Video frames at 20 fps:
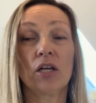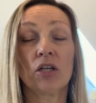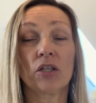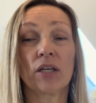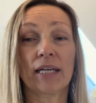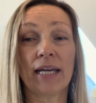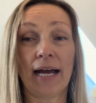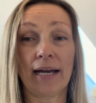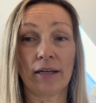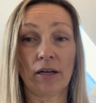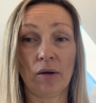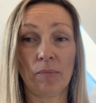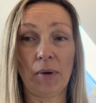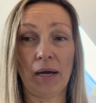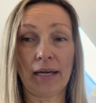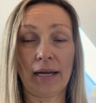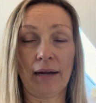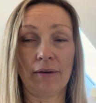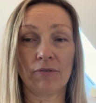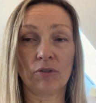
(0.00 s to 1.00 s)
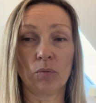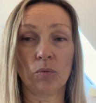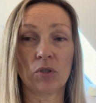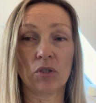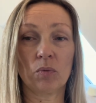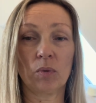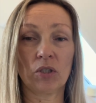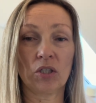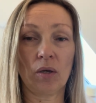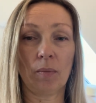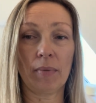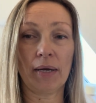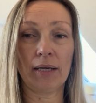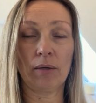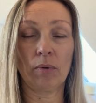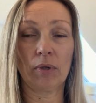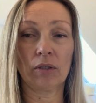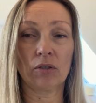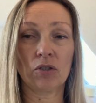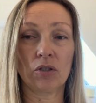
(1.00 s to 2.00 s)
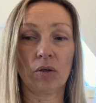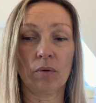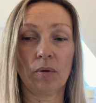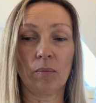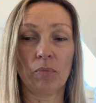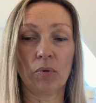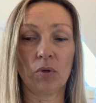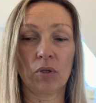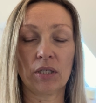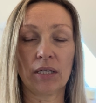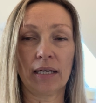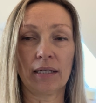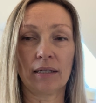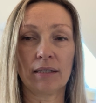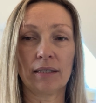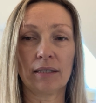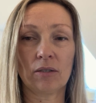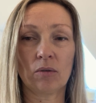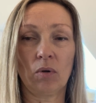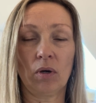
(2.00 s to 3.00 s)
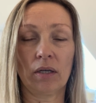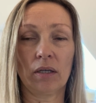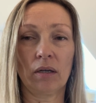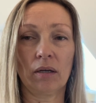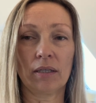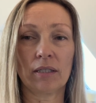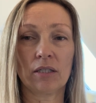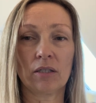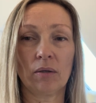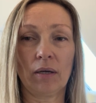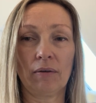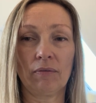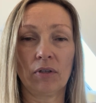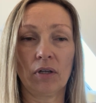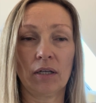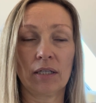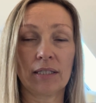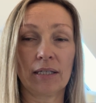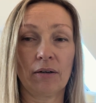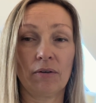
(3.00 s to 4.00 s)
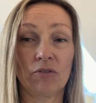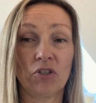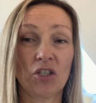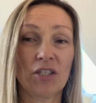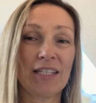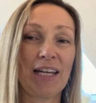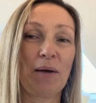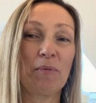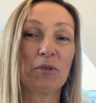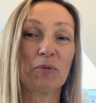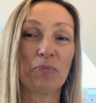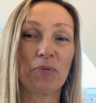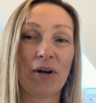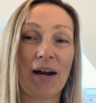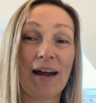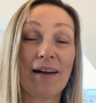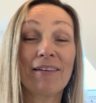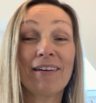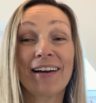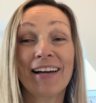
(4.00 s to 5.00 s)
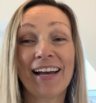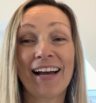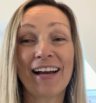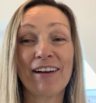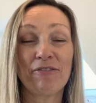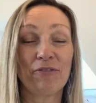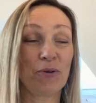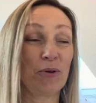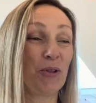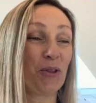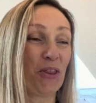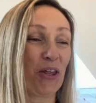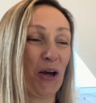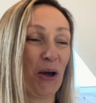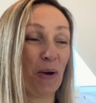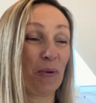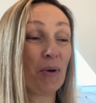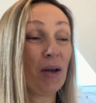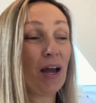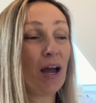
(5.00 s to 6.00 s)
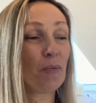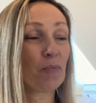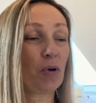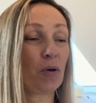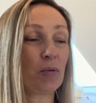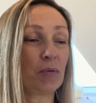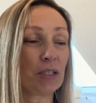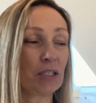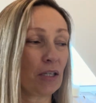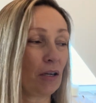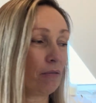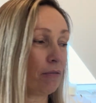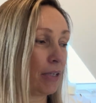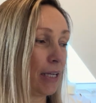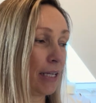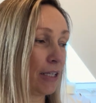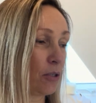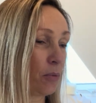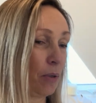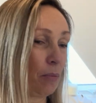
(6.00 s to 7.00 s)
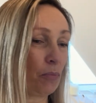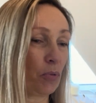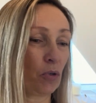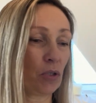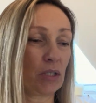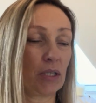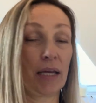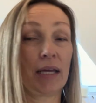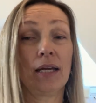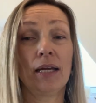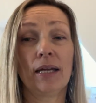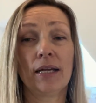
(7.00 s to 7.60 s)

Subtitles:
You can go back afterwards, which I may well do, and put in, because it's quite nice to have an idea of just how much brown I have, although probably don't need to input it